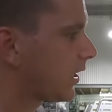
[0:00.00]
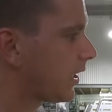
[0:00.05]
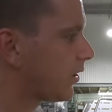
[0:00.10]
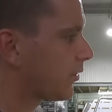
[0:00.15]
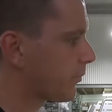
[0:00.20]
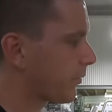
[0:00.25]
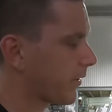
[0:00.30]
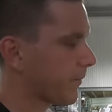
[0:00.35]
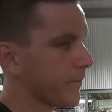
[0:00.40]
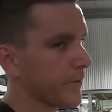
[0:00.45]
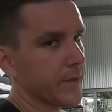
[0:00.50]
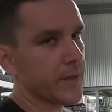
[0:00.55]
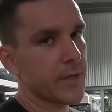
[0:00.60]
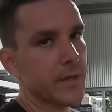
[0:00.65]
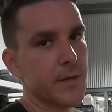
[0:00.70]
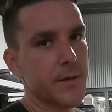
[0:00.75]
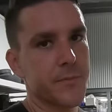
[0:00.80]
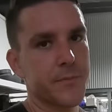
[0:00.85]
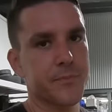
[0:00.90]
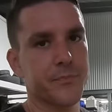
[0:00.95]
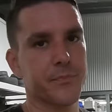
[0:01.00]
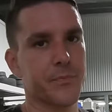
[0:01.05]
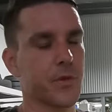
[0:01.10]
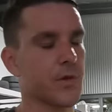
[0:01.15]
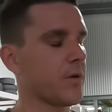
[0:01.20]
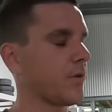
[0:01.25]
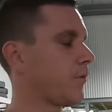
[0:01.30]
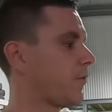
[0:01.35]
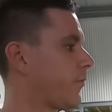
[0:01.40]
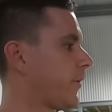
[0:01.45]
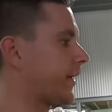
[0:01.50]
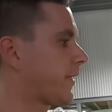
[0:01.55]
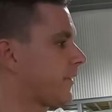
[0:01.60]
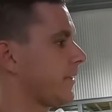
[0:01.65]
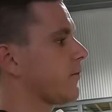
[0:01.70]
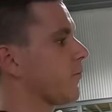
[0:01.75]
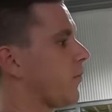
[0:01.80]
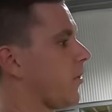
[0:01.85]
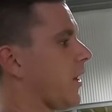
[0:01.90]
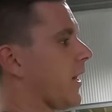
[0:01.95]
I'll probably
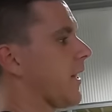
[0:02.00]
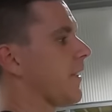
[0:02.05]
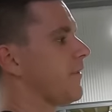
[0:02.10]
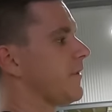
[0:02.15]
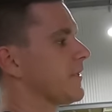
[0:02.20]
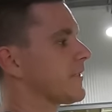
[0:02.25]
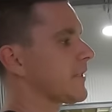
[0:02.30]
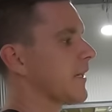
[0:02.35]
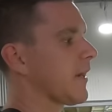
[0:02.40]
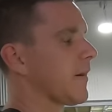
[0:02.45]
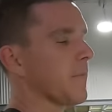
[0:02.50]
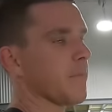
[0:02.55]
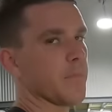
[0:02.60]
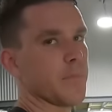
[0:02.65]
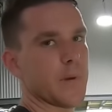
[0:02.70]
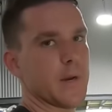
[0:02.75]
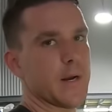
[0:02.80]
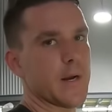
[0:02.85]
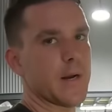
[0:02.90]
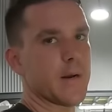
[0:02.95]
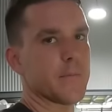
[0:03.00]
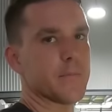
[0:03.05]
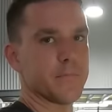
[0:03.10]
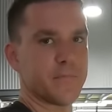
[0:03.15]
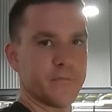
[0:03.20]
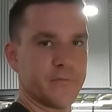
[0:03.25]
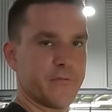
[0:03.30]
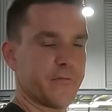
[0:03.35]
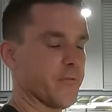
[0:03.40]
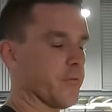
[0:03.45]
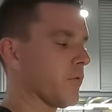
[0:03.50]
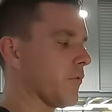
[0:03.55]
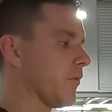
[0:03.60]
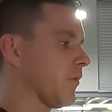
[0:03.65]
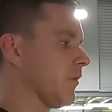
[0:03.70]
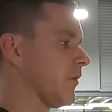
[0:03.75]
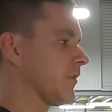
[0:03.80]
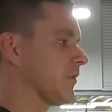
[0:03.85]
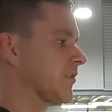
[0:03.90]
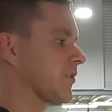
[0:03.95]
quickly wire this up
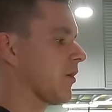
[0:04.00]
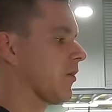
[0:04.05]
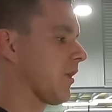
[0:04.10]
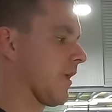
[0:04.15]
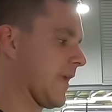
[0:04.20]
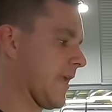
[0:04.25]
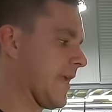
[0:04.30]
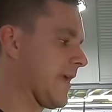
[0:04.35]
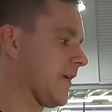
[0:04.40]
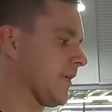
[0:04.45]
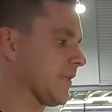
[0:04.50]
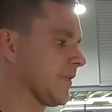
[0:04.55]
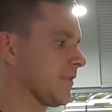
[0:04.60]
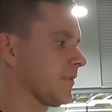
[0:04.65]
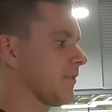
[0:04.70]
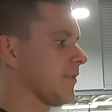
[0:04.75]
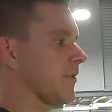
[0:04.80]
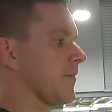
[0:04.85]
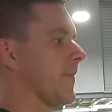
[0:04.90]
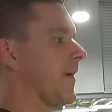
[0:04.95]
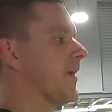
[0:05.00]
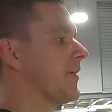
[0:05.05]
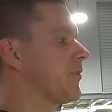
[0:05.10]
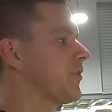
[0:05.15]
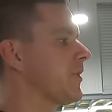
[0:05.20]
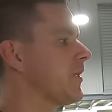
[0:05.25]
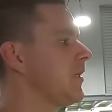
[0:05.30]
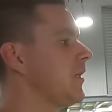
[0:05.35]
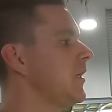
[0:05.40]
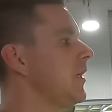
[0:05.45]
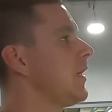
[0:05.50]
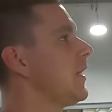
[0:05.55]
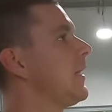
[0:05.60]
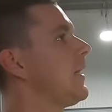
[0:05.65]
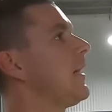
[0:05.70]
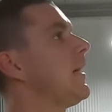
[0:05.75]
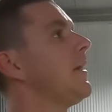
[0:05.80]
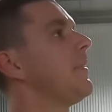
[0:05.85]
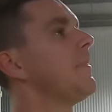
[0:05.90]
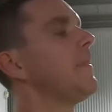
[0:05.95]
for solar out to the battery,
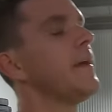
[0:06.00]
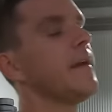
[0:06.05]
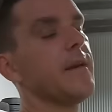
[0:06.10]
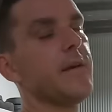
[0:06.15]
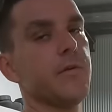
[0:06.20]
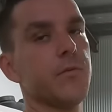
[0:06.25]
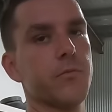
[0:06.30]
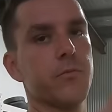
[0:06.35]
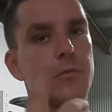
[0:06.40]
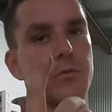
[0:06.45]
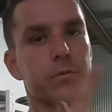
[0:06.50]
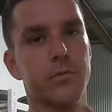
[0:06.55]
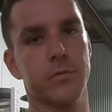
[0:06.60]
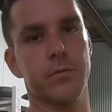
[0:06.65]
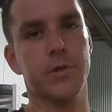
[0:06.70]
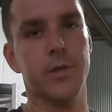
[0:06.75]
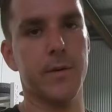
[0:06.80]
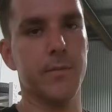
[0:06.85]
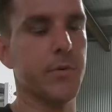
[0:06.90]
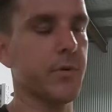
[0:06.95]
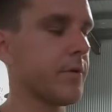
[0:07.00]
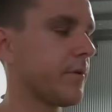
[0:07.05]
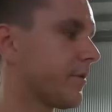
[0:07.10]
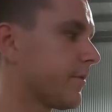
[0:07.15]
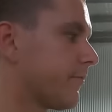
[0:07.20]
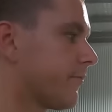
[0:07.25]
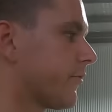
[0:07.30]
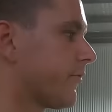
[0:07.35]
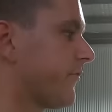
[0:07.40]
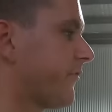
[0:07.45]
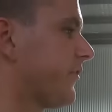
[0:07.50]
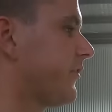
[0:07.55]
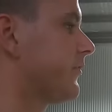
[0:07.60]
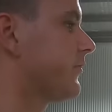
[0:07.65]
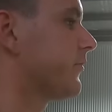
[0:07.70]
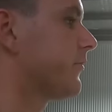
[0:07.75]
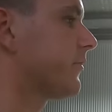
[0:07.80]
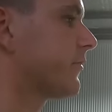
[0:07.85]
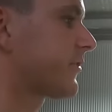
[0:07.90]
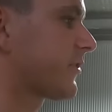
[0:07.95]
and then we'll jump onto the roof
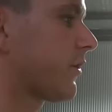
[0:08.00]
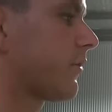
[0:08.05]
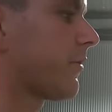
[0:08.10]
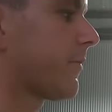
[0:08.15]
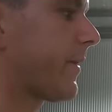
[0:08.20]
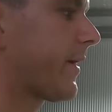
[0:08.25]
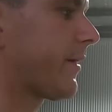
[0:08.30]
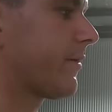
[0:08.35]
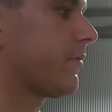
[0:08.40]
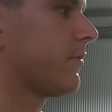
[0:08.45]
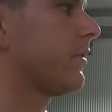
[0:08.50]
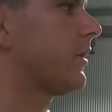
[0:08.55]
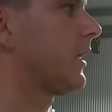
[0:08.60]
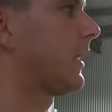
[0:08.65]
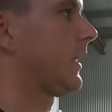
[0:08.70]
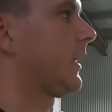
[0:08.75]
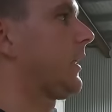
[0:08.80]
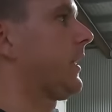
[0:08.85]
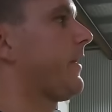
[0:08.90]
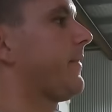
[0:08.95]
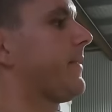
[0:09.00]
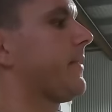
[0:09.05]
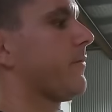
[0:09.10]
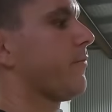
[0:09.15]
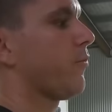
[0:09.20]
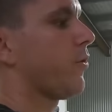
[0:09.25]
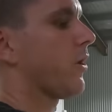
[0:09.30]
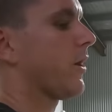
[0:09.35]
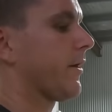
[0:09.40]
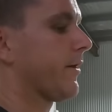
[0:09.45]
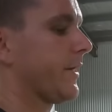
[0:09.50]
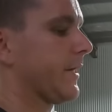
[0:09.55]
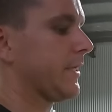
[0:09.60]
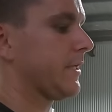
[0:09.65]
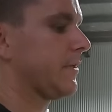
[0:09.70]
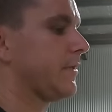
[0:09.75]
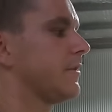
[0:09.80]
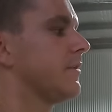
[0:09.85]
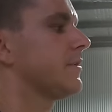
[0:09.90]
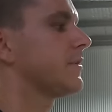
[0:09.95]
and do the solar panel and then wire it
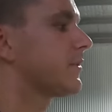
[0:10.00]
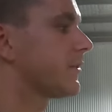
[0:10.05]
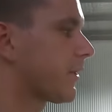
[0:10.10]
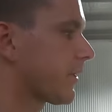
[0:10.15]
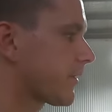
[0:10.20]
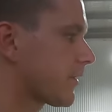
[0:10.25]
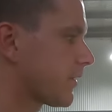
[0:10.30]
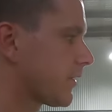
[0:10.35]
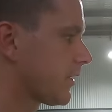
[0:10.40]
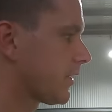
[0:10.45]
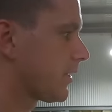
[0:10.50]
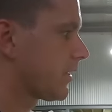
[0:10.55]
in. So